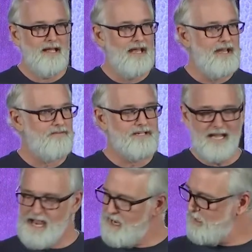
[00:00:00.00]
And every
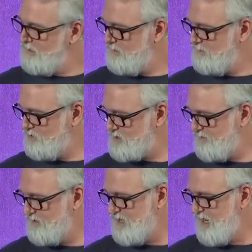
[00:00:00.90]
day, most
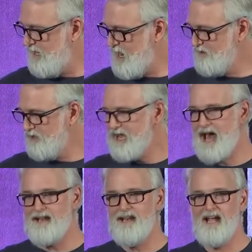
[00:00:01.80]
every day, I'd look
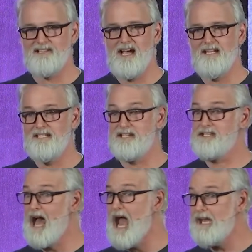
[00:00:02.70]
at it as I
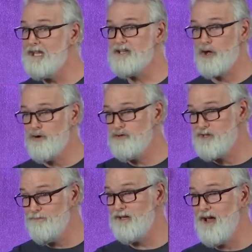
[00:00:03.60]
decided to go do
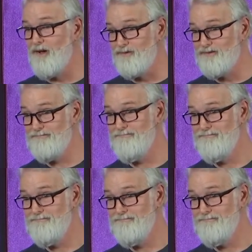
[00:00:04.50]
something else.